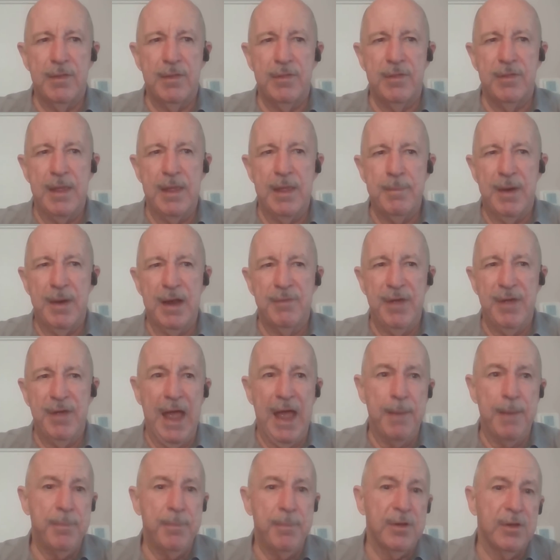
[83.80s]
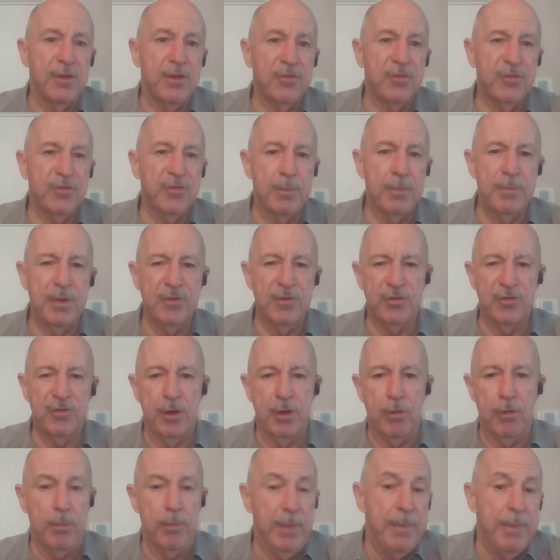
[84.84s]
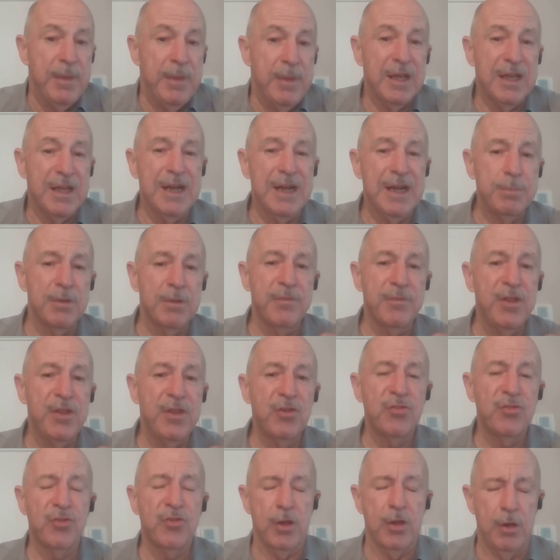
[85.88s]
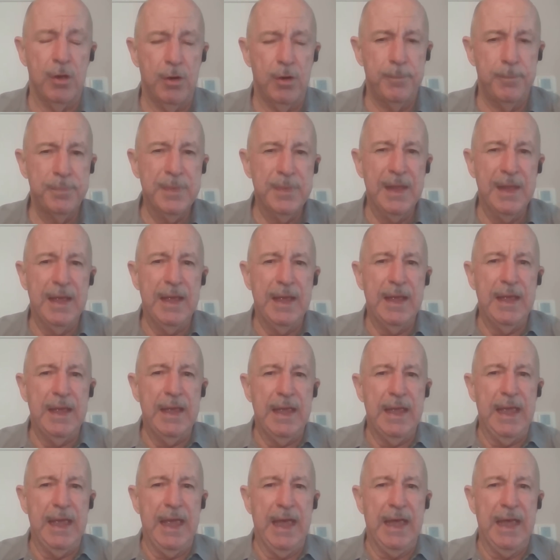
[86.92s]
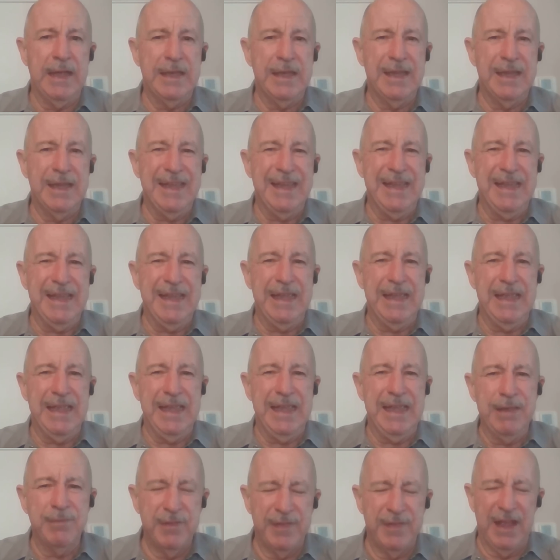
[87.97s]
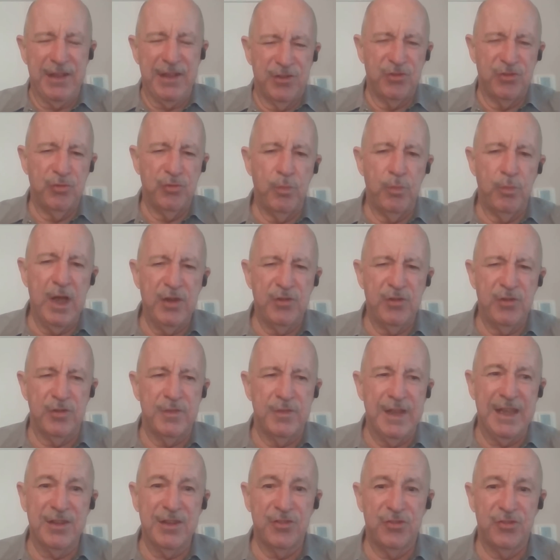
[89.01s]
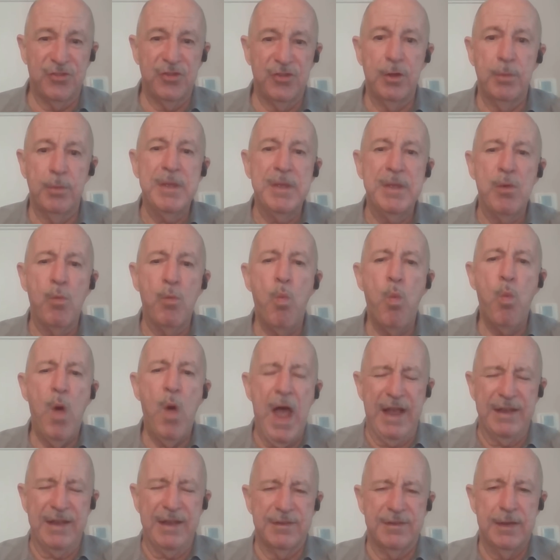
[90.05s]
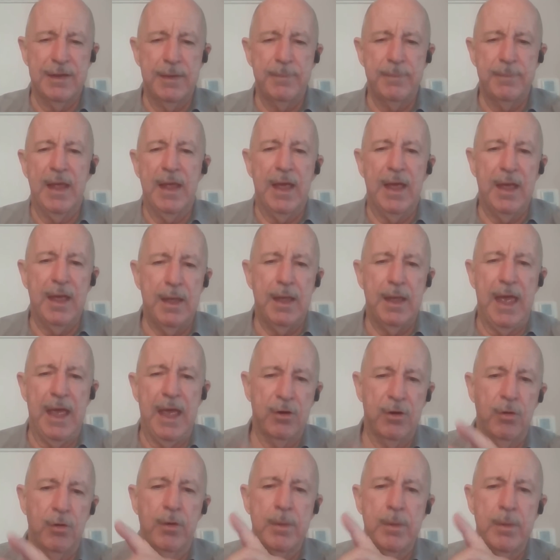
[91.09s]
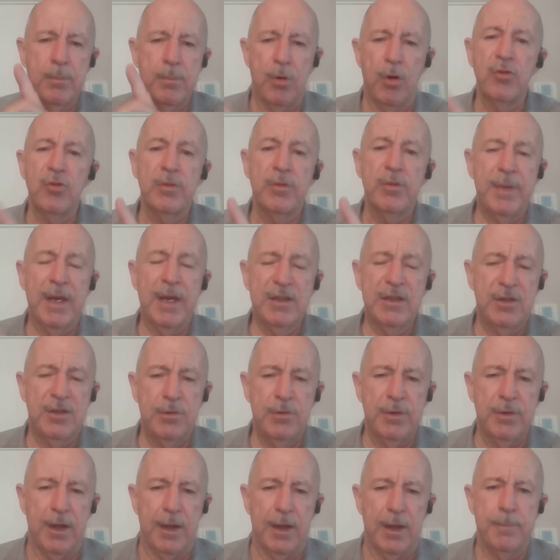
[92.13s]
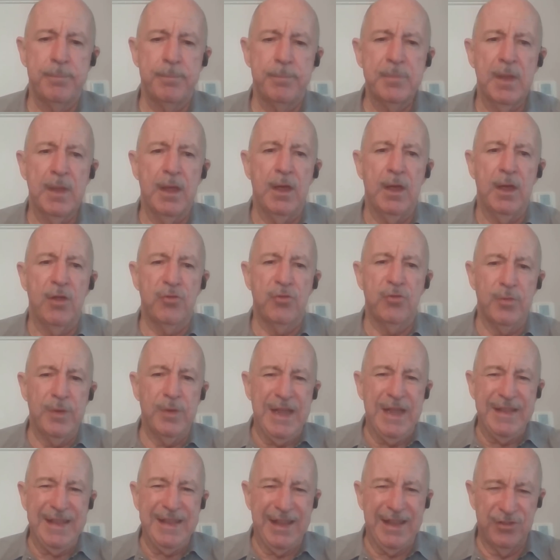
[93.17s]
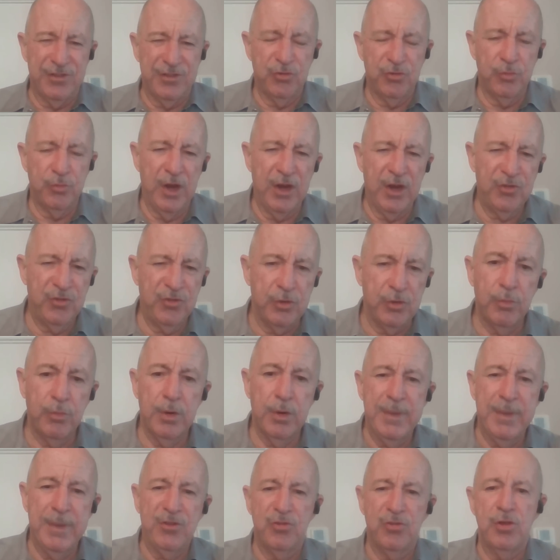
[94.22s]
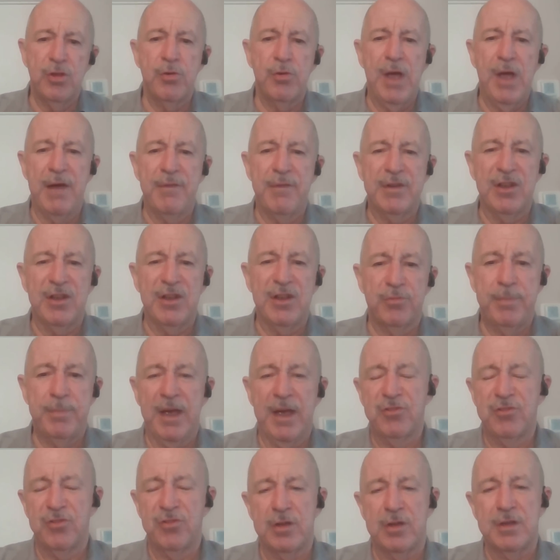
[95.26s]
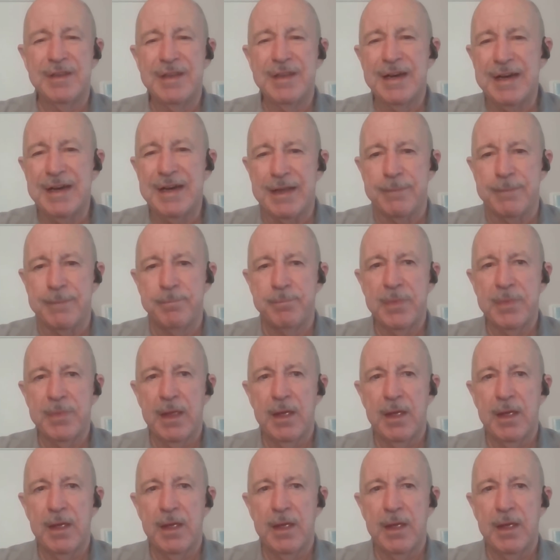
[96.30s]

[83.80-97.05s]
they might have happened some months ago or maybe a couple of years ago. And even in that situation, they can still be wet and growing mold and bacteria. So in that situation, you want to make sure you have an inspection done